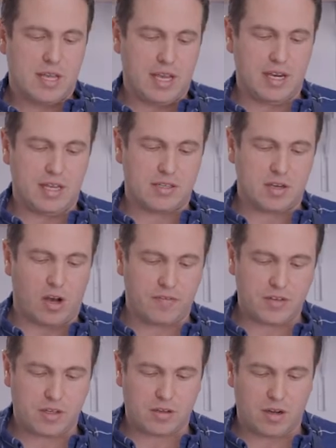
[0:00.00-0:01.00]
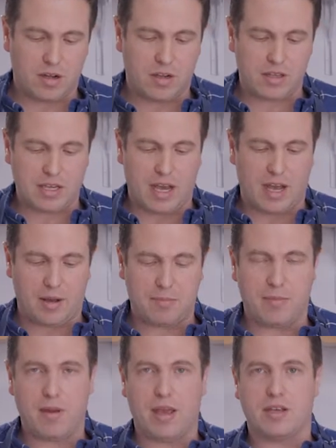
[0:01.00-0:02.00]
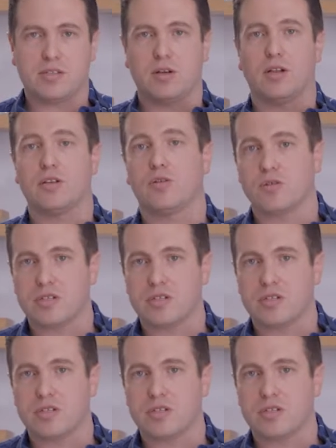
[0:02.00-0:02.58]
It is often called a saltier